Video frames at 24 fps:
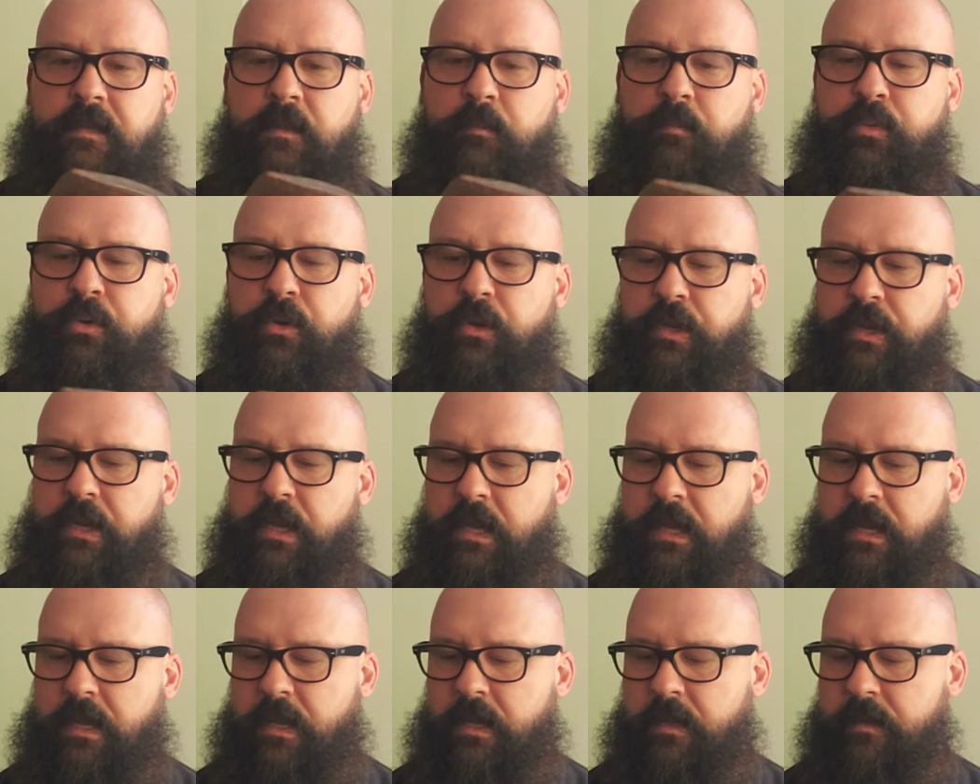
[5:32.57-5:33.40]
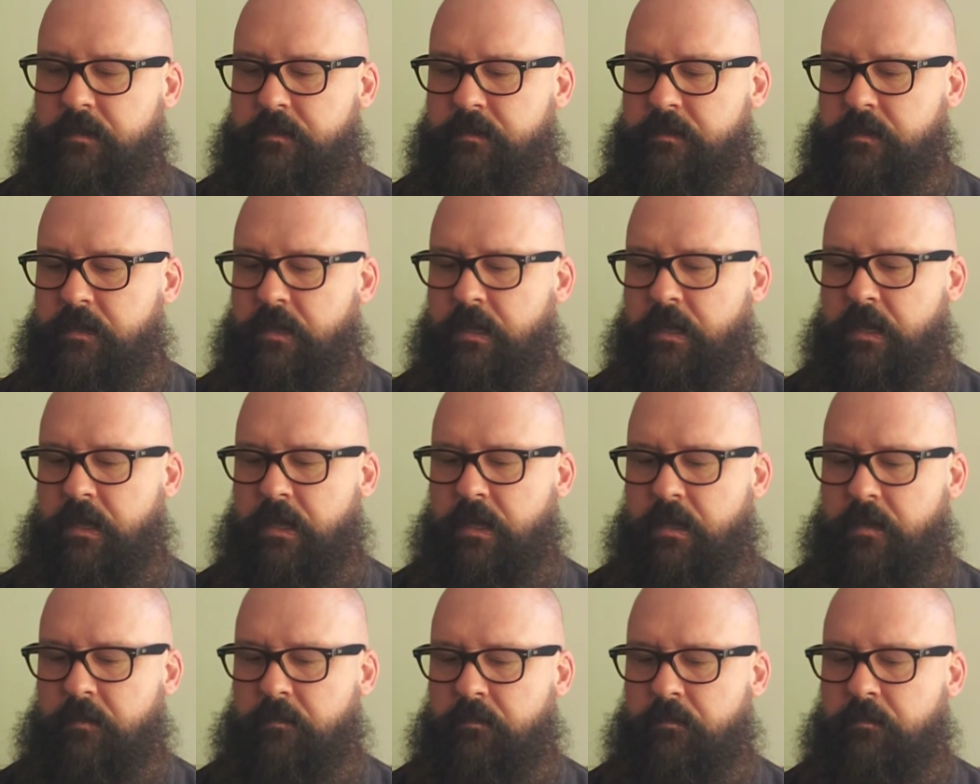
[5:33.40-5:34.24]
to put
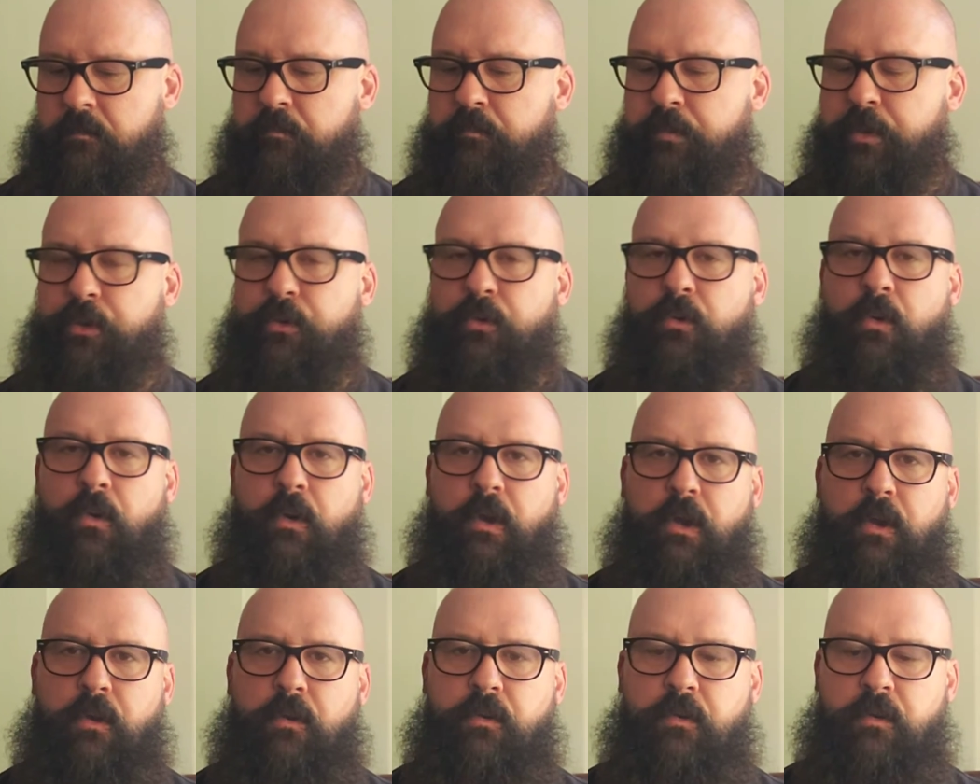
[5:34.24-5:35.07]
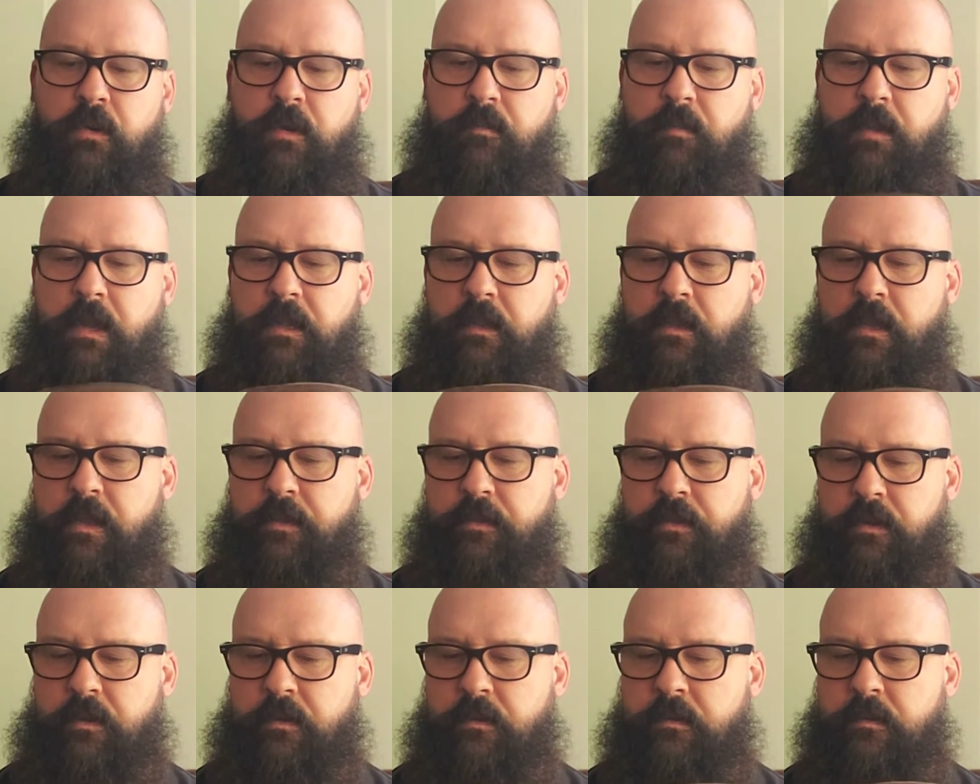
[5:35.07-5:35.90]
boot oil on my
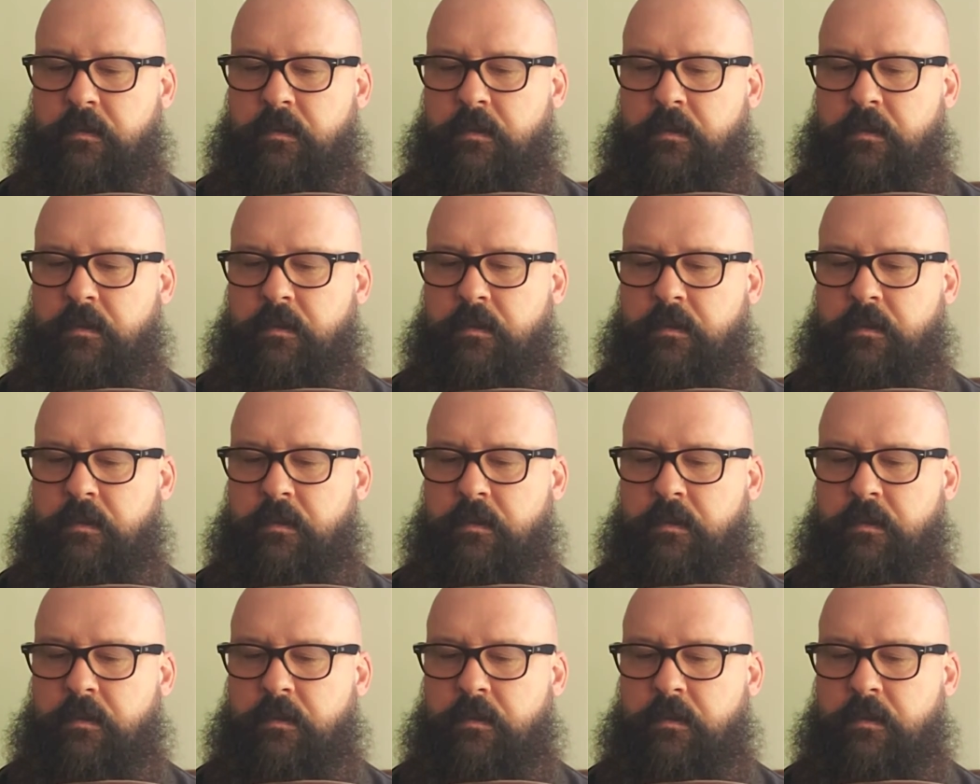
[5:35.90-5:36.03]
leather.